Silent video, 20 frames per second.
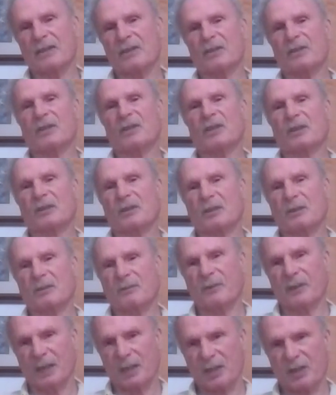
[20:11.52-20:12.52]
endangered
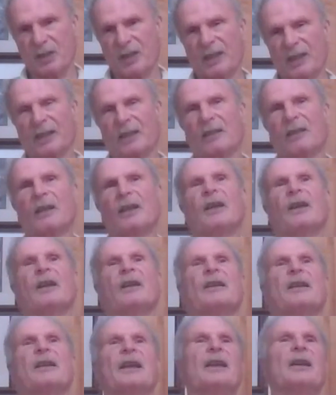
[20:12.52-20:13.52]
fish there,
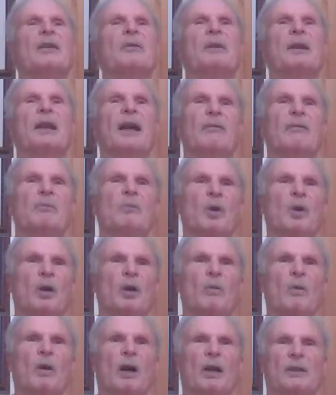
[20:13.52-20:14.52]
then they would have
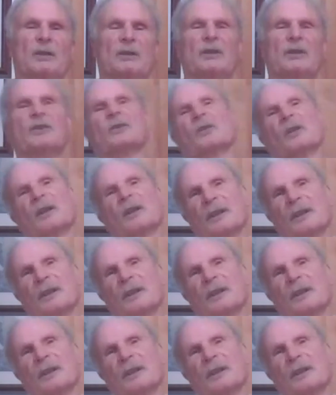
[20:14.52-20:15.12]
more water in